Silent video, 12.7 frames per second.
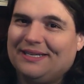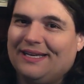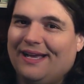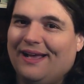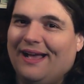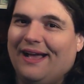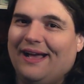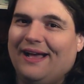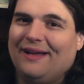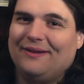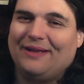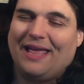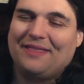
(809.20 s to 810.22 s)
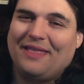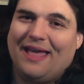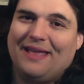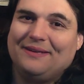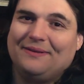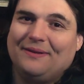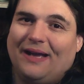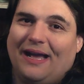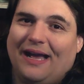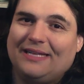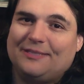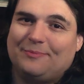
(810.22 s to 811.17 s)
And then
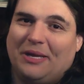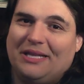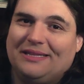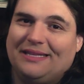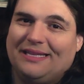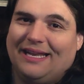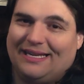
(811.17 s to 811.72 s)
I spend the